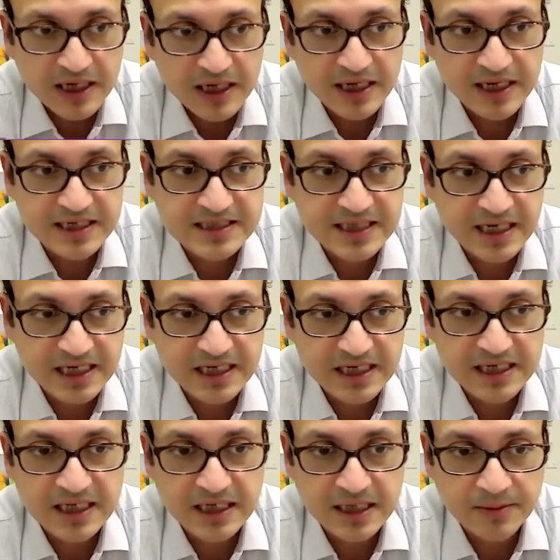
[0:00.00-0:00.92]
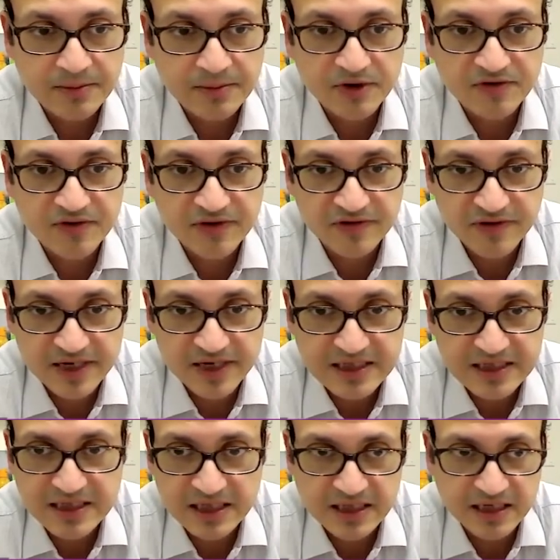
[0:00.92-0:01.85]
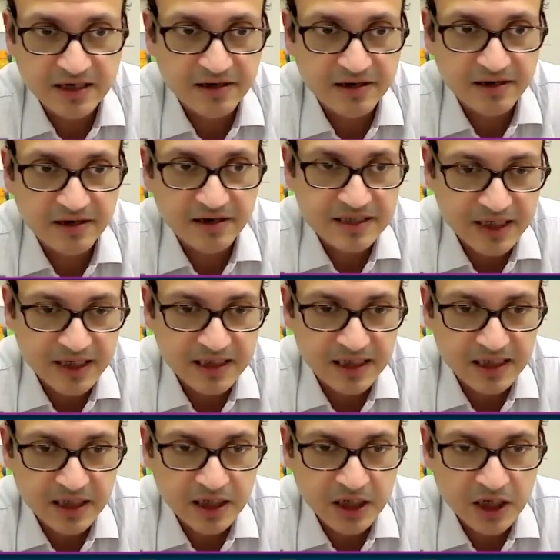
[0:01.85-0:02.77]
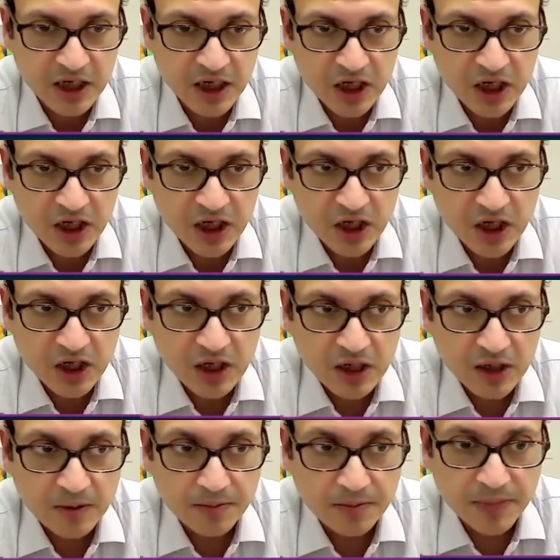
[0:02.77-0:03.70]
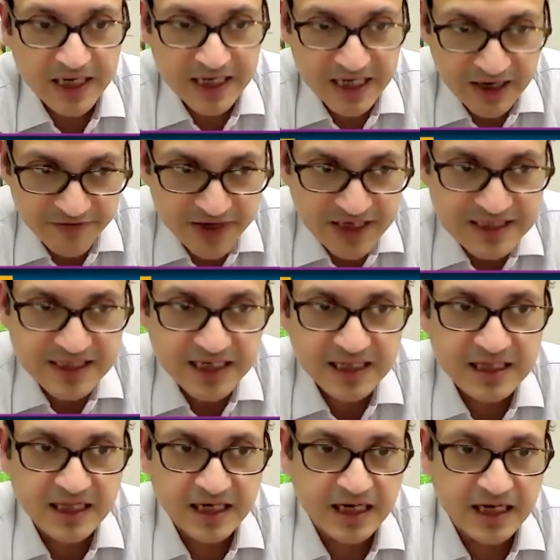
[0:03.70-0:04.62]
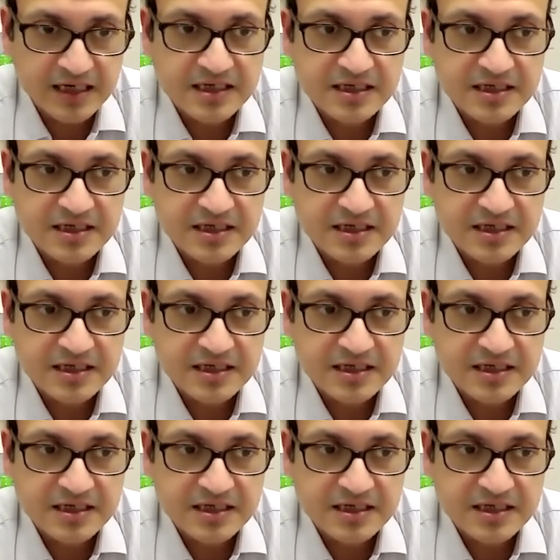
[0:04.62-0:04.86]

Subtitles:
exactly the number of events that they are expecting. But having said that,